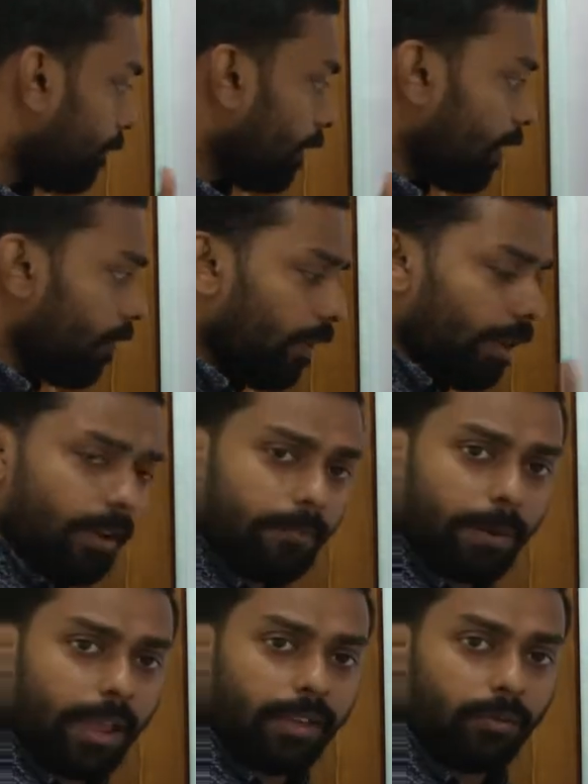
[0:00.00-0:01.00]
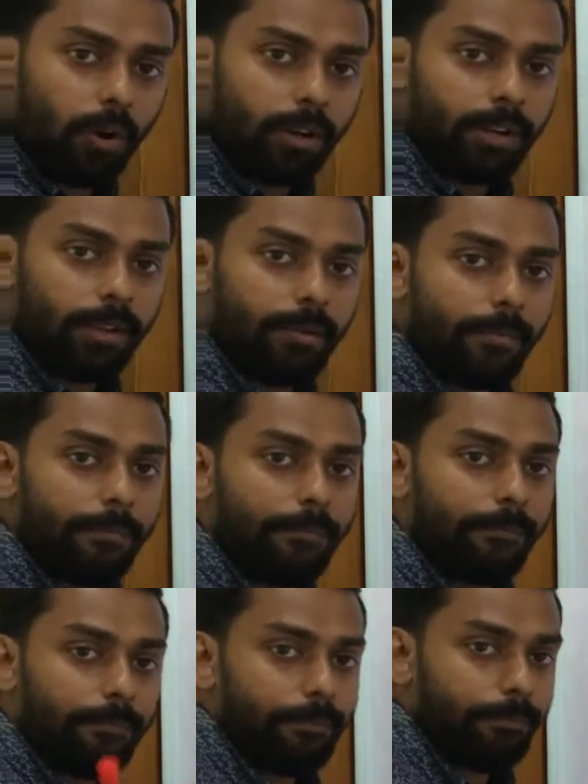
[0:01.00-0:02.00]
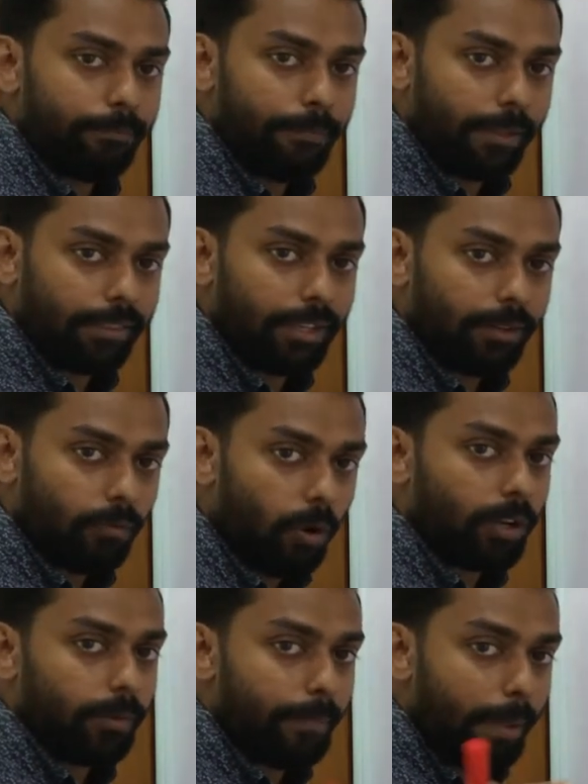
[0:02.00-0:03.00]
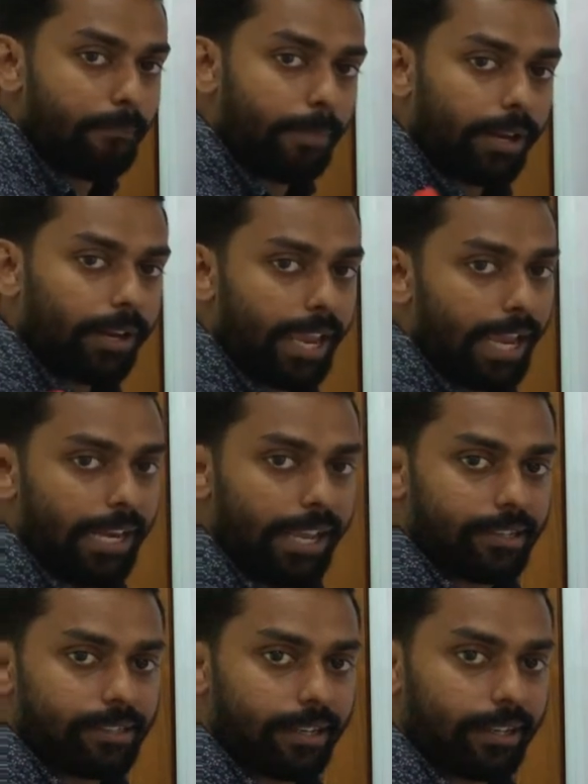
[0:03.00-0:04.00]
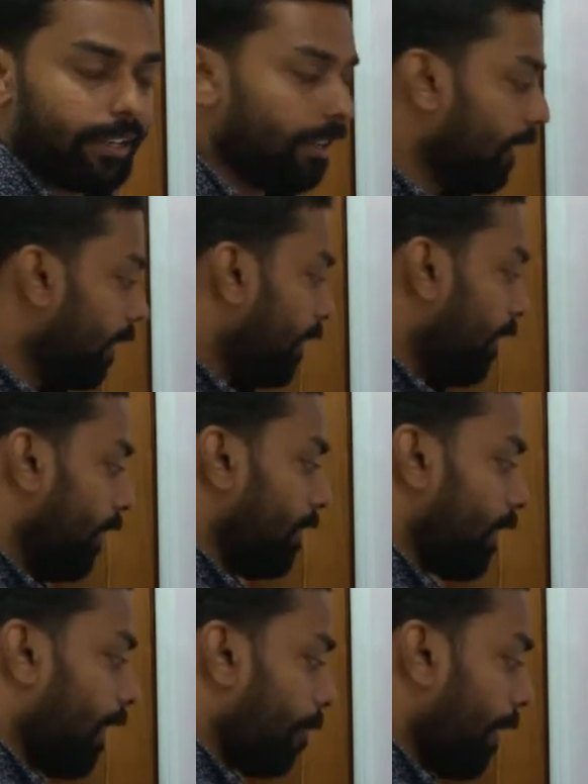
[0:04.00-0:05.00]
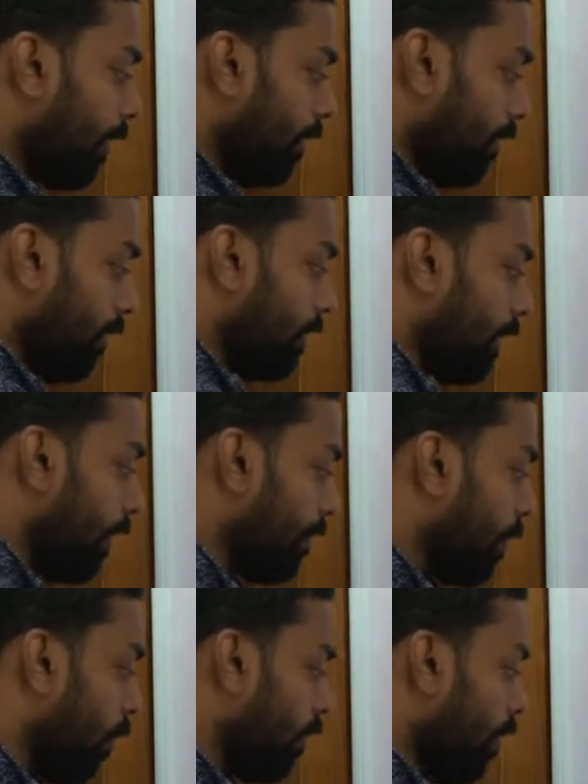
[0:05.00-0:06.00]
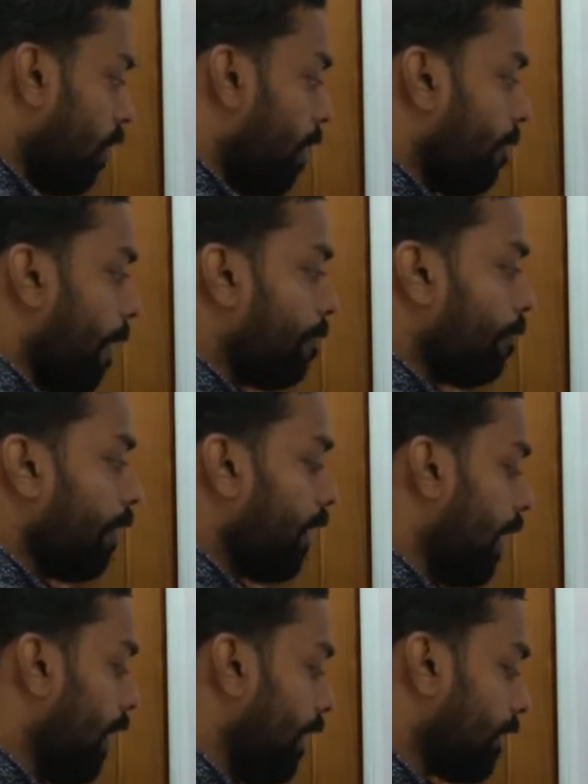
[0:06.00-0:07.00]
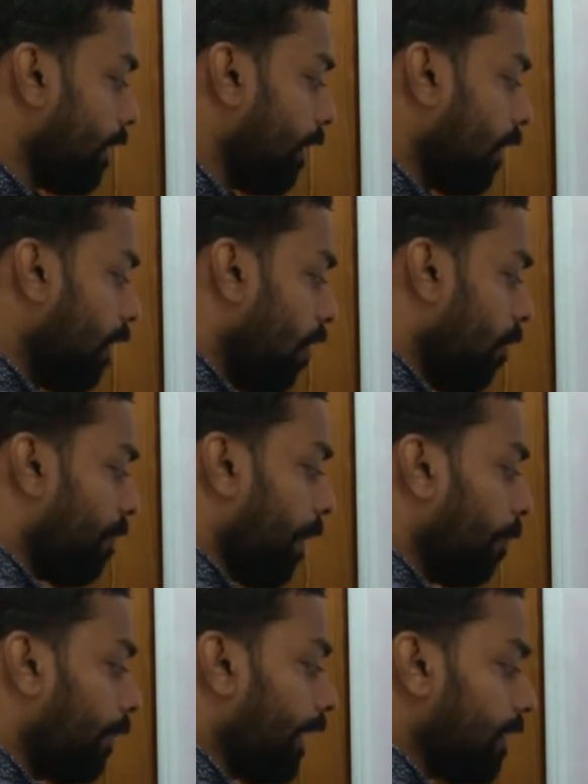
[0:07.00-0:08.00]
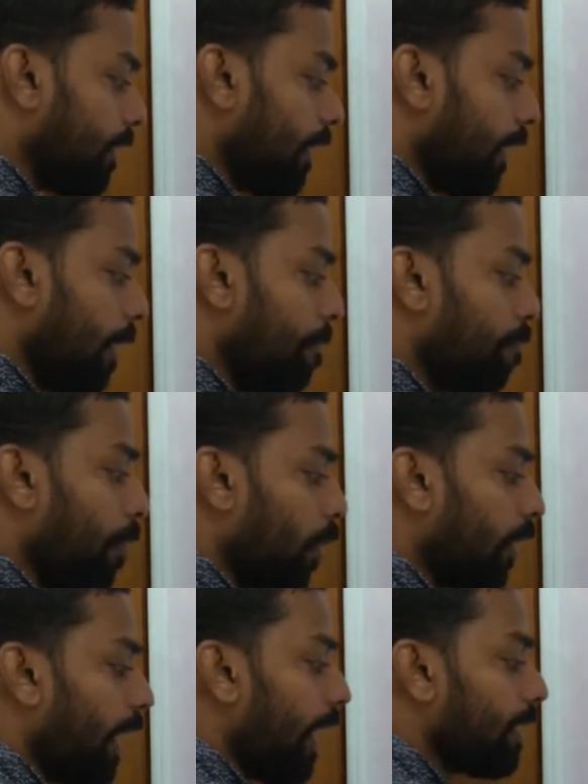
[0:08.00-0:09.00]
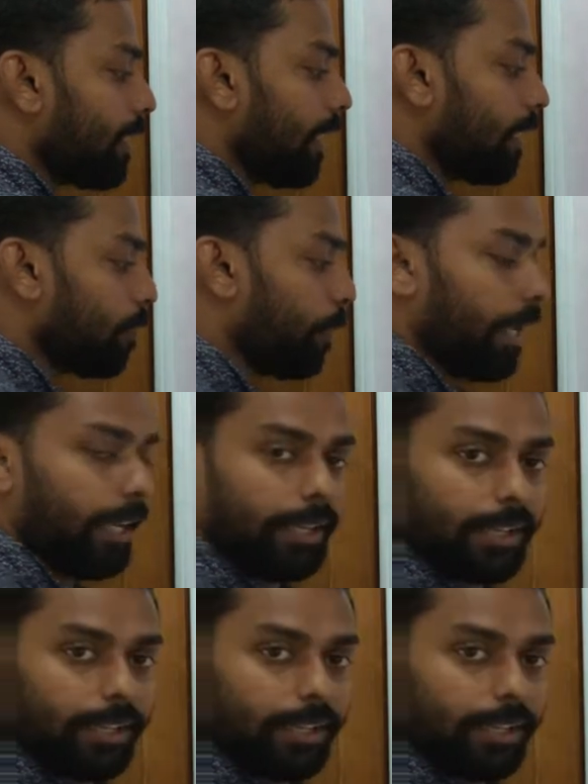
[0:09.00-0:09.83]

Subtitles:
we are applying what method? What member aliasing. Here is a command set of code: member aliasing. From test import xsp.